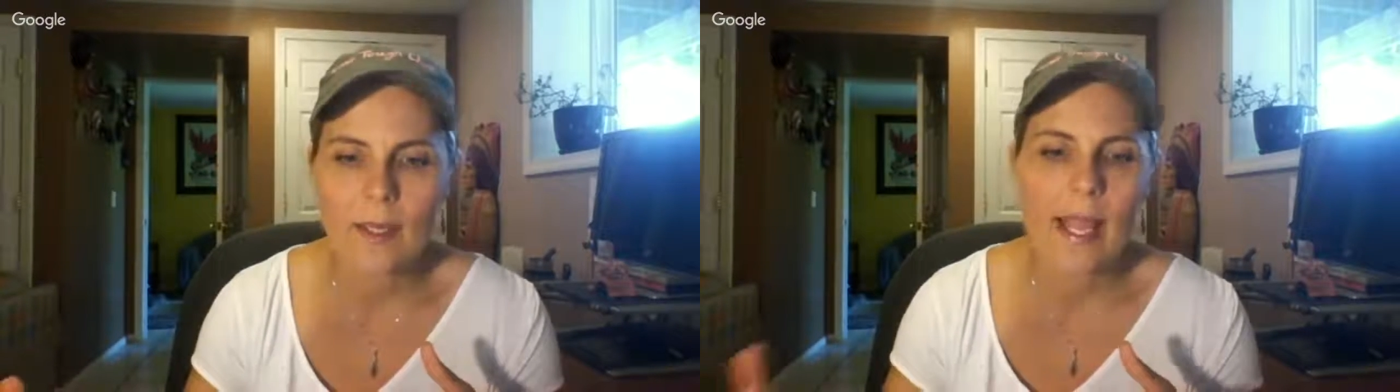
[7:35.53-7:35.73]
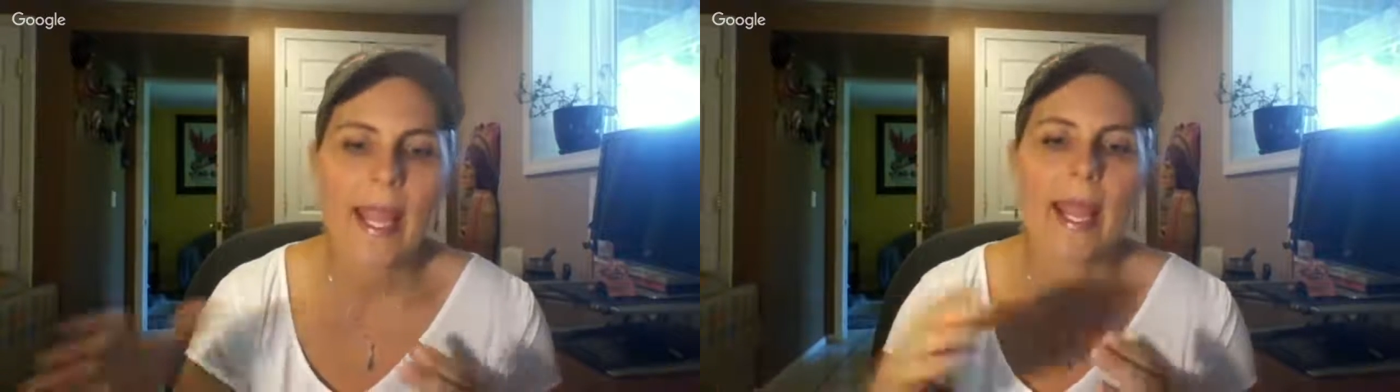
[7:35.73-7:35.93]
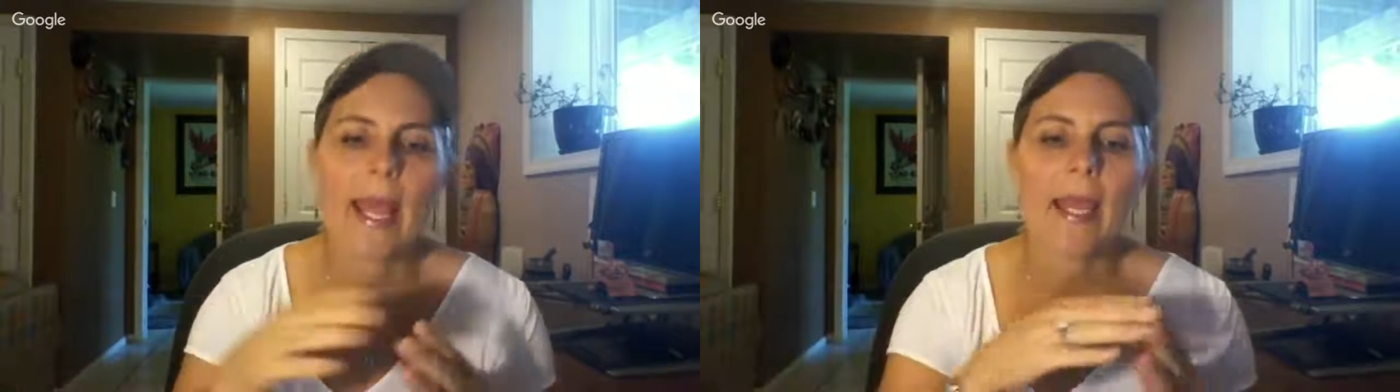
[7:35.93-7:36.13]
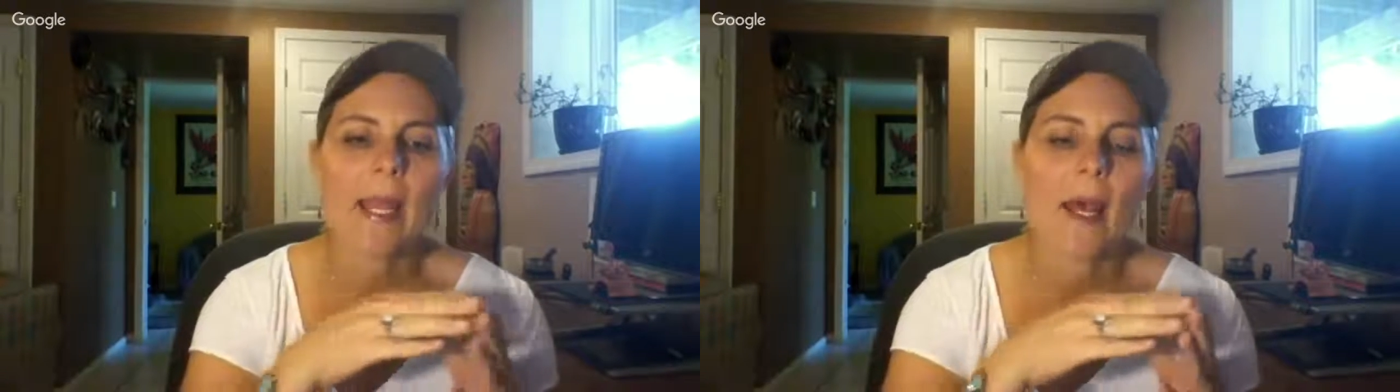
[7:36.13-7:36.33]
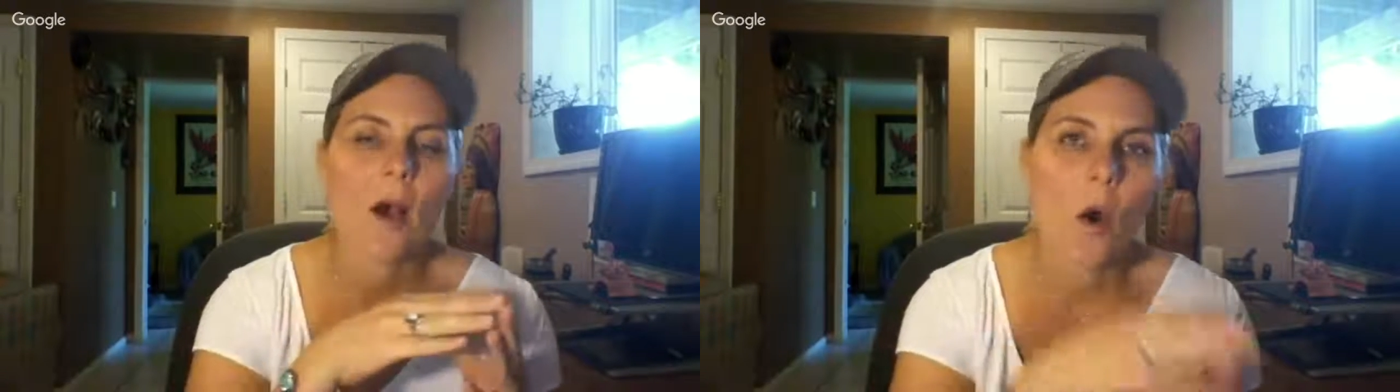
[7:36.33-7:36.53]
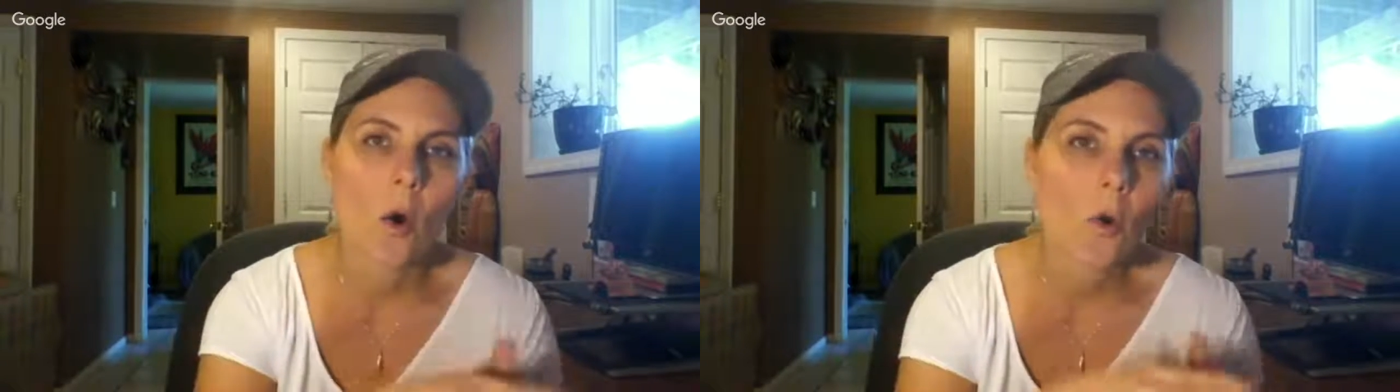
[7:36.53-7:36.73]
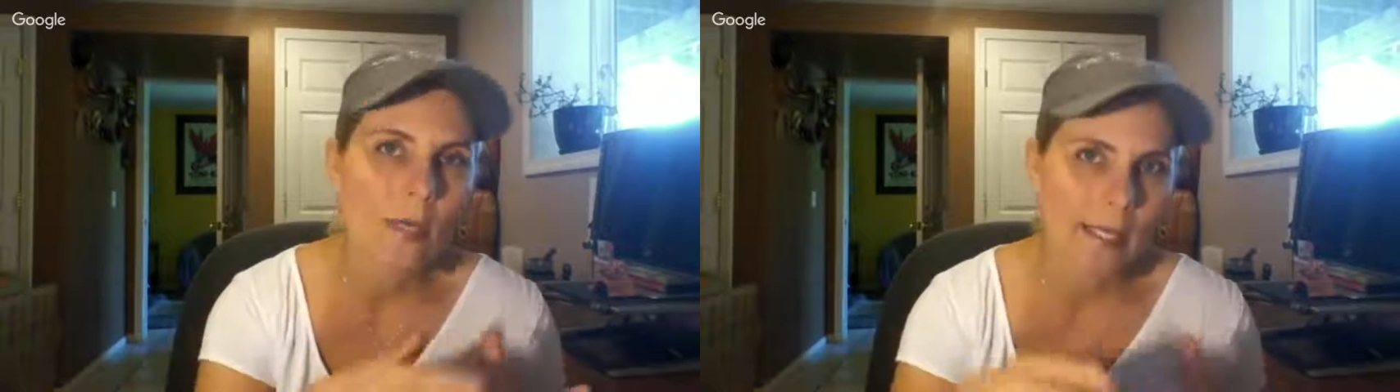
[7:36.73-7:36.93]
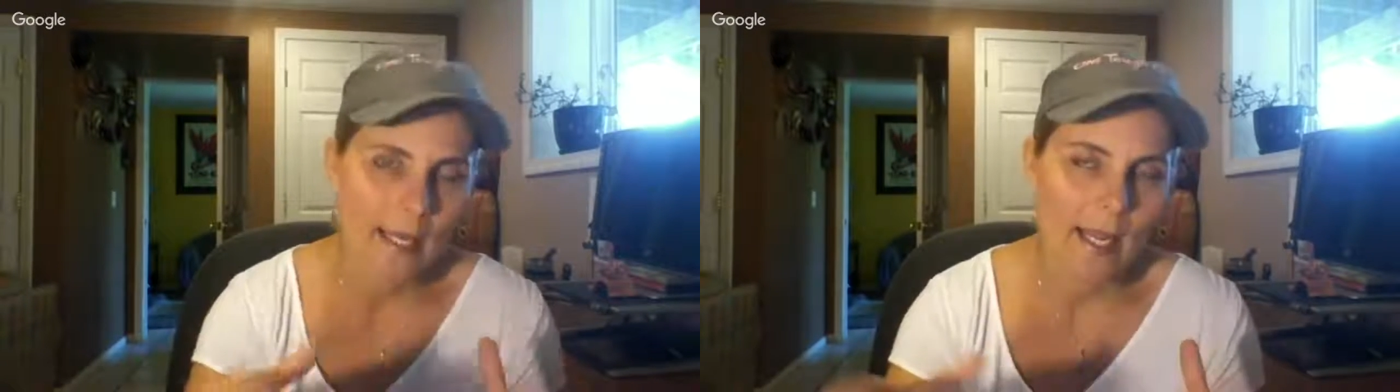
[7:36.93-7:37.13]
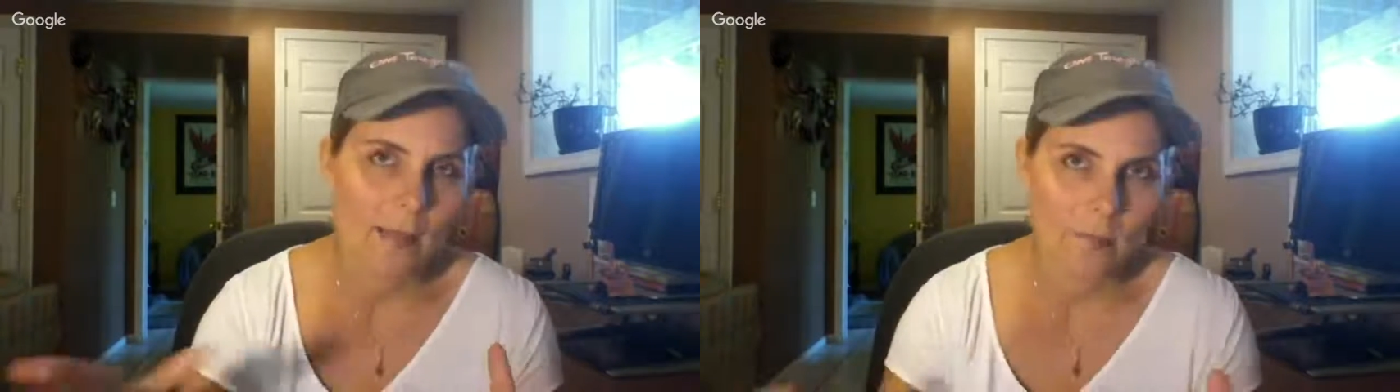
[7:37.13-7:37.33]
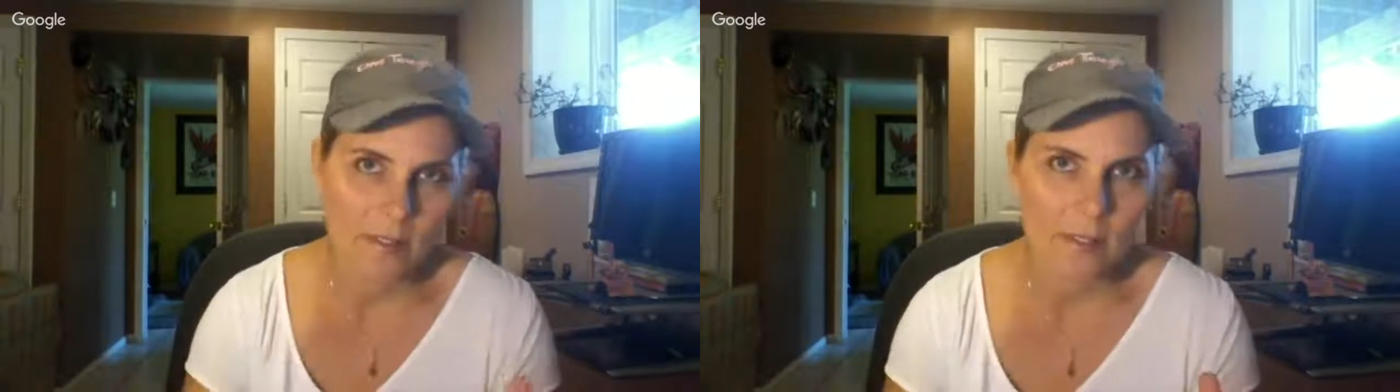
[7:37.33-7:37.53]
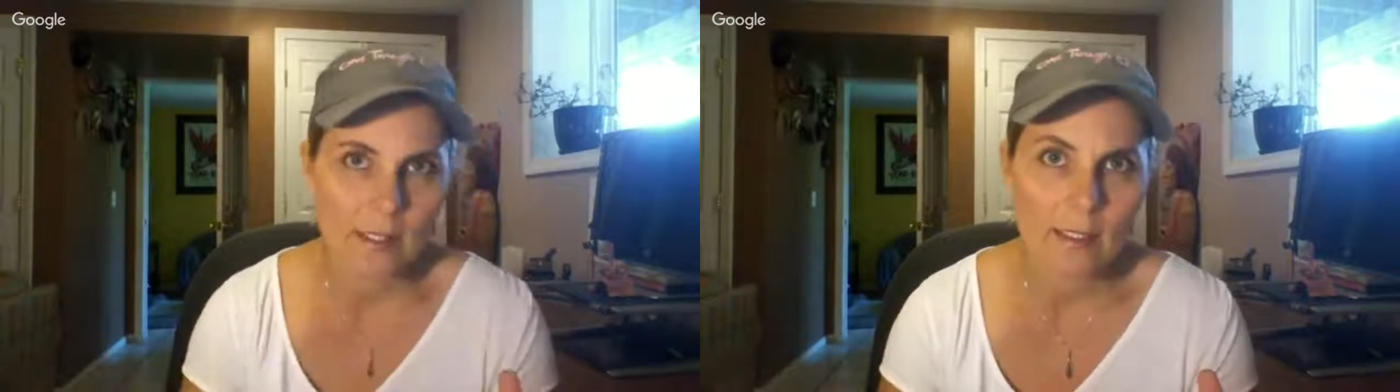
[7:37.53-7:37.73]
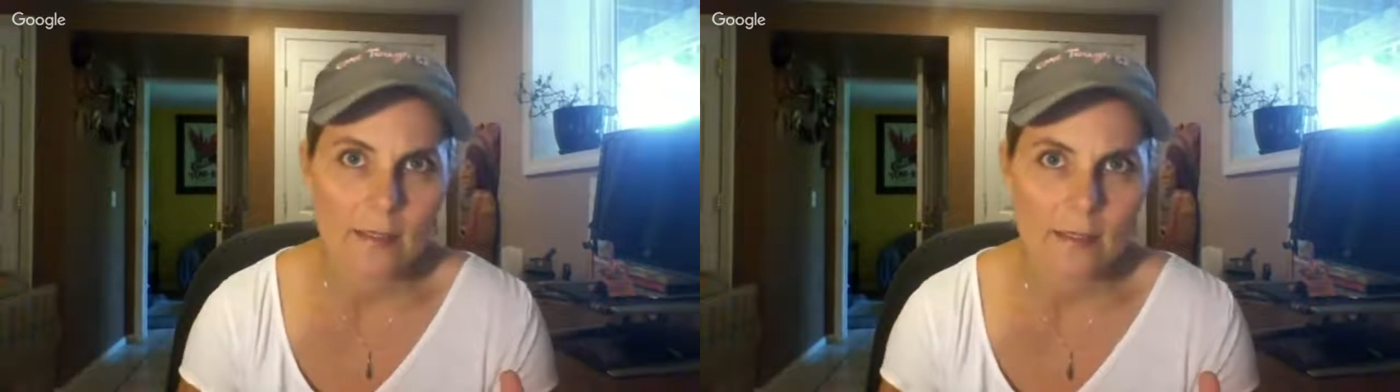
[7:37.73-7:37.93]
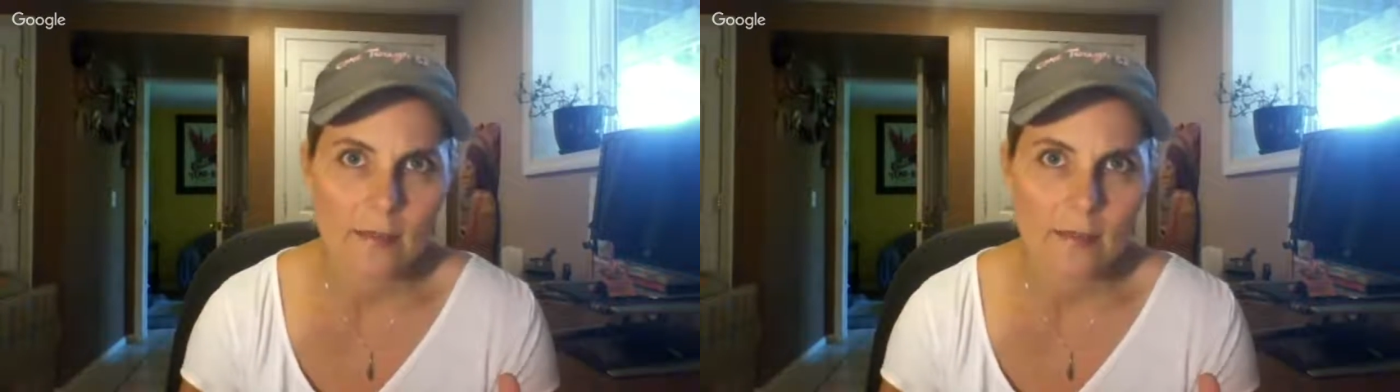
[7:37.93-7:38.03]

and owning a business.